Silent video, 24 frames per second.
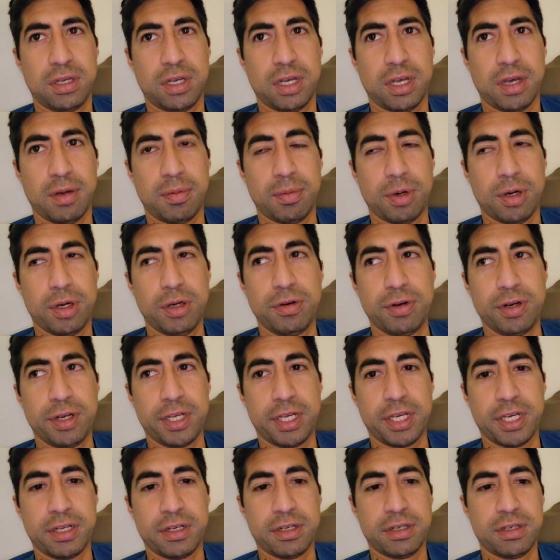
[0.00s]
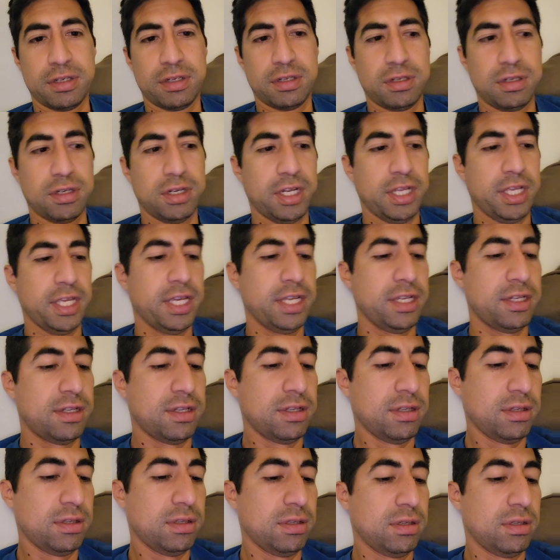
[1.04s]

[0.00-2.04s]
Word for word: I'm hungry again eight.